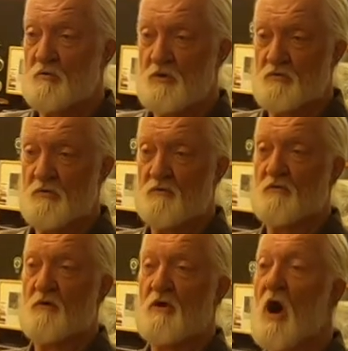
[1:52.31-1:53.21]
which
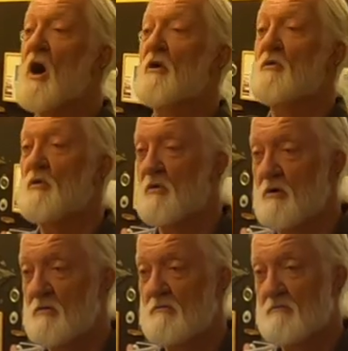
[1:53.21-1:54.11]
is the
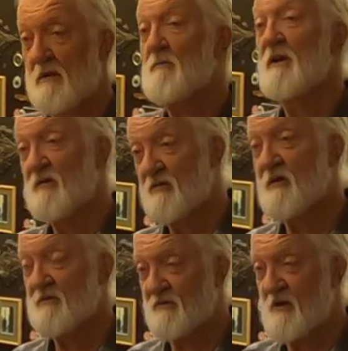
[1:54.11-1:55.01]
Concours, they really
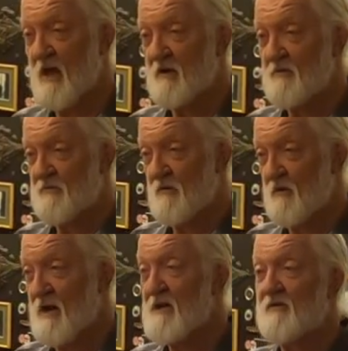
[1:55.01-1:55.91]
set the standard
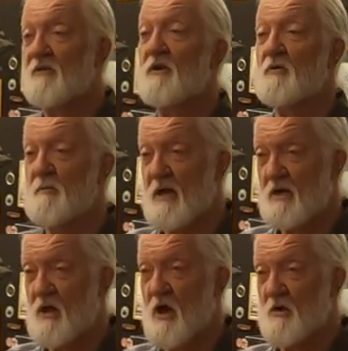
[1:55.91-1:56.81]
for any single
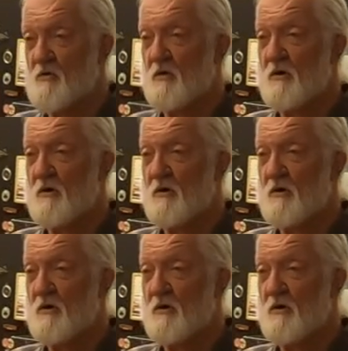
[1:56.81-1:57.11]
make Concours